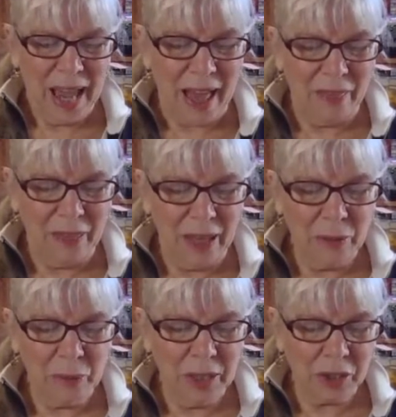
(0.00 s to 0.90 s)
and
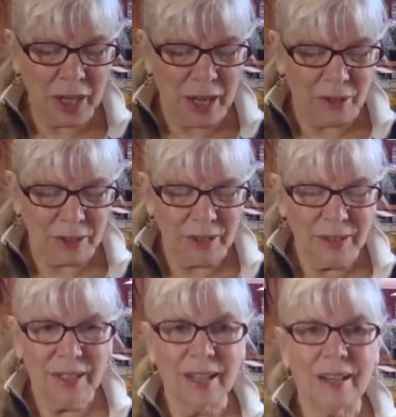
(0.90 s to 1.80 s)
then reach out
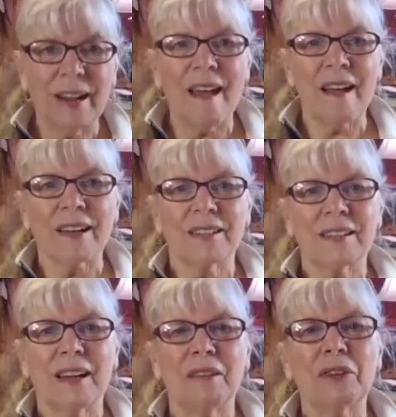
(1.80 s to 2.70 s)
in acts
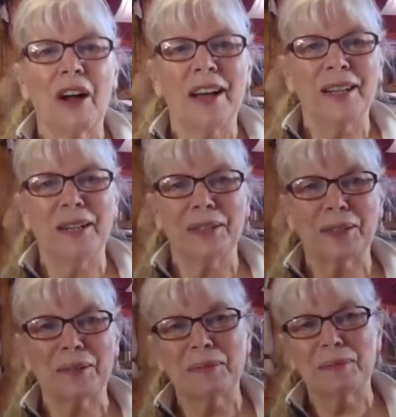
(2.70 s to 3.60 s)
of
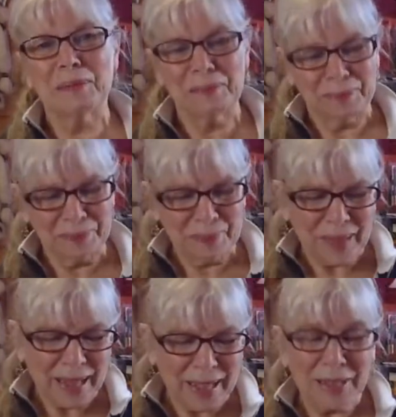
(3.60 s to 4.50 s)
kindness.
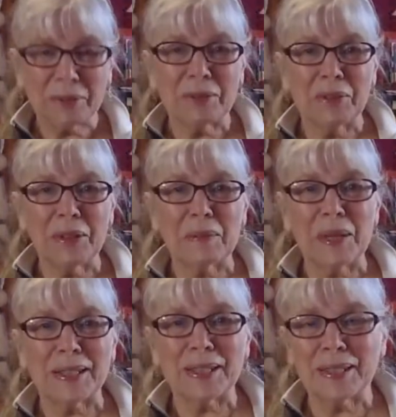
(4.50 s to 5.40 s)
That's what Phillip
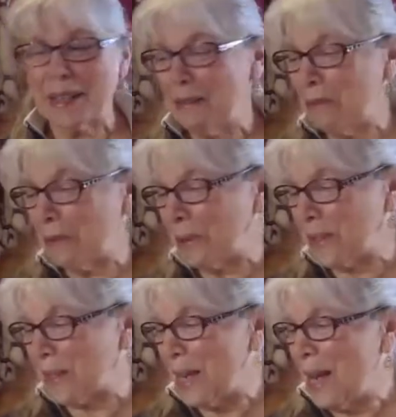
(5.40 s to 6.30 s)
has to say for
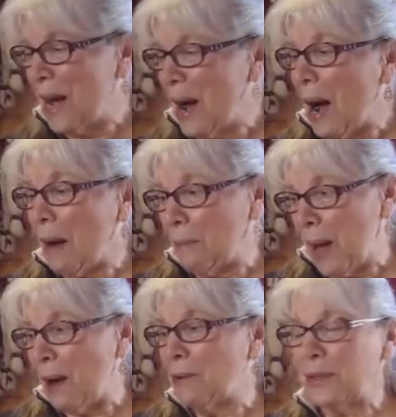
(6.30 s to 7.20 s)
us
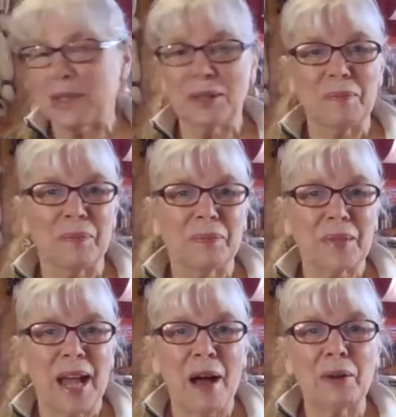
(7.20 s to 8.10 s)
about
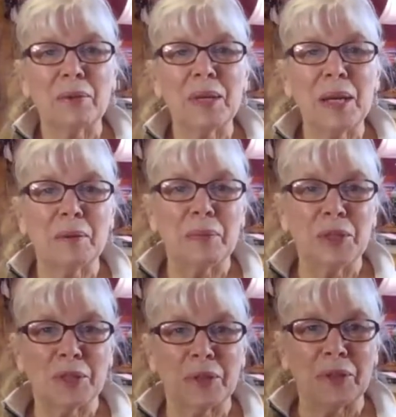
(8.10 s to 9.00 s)
how do we help
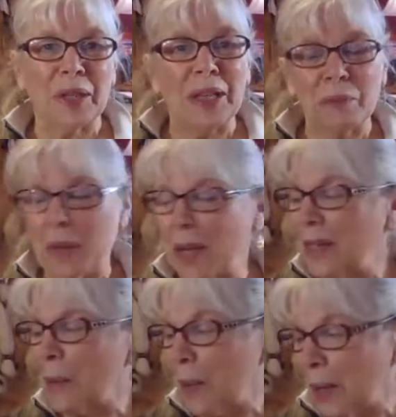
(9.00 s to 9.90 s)
each other in the
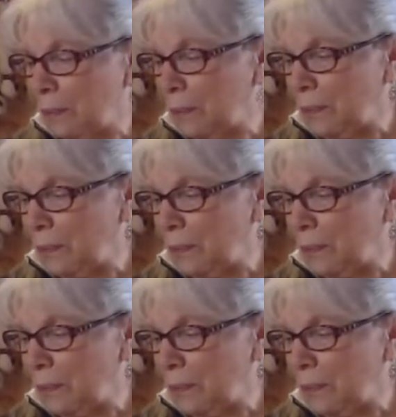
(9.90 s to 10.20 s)
pandemic.